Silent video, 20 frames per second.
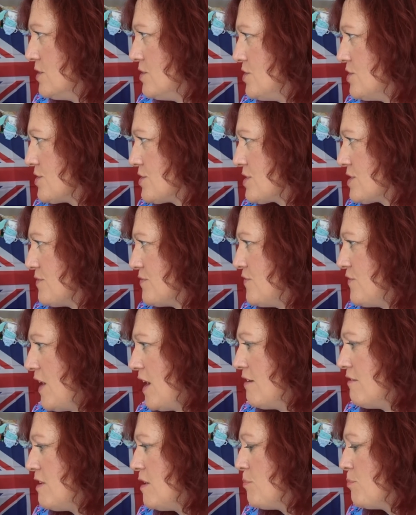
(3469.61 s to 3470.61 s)
just a
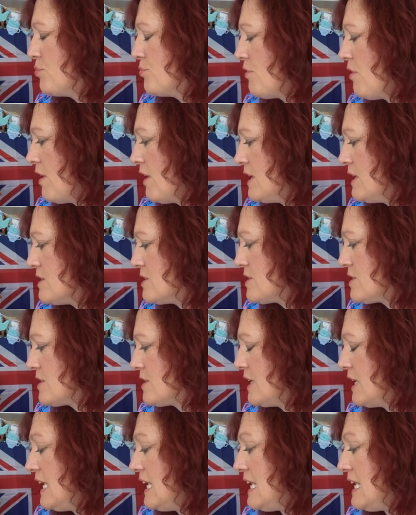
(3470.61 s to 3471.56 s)
very bright,